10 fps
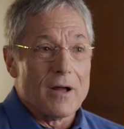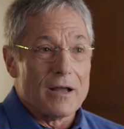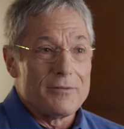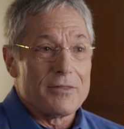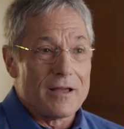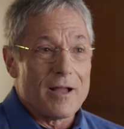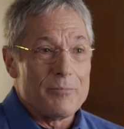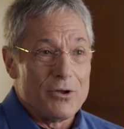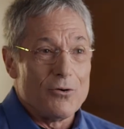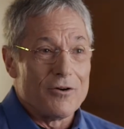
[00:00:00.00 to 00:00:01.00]
I think I
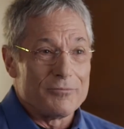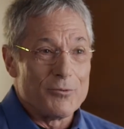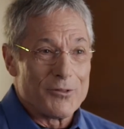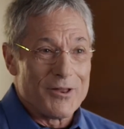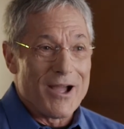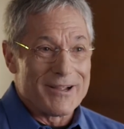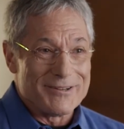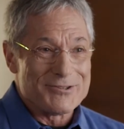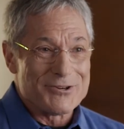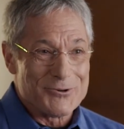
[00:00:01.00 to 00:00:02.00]
bit off more than I
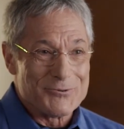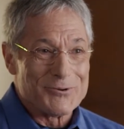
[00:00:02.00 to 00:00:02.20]
can chew.